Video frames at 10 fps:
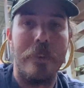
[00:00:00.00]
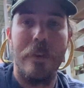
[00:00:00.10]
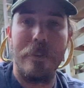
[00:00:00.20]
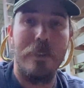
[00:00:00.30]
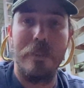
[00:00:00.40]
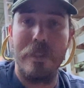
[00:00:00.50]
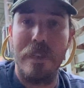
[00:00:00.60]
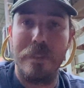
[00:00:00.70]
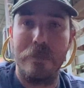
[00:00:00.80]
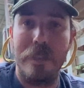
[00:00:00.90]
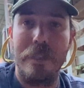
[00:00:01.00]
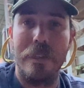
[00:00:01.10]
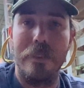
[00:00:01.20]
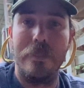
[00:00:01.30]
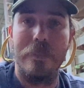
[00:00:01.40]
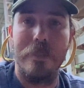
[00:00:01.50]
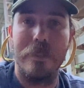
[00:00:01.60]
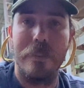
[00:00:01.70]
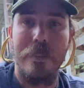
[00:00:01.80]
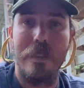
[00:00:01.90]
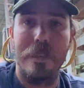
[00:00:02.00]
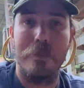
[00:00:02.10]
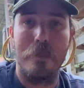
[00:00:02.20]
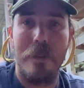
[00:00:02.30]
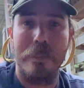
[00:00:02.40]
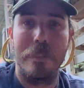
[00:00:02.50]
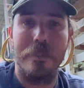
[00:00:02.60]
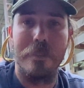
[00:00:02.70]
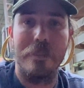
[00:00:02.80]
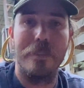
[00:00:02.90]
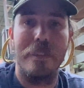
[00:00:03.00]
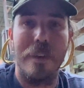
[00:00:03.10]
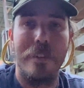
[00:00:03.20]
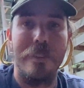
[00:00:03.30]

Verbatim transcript: until the next video, thanks for watching. See ya.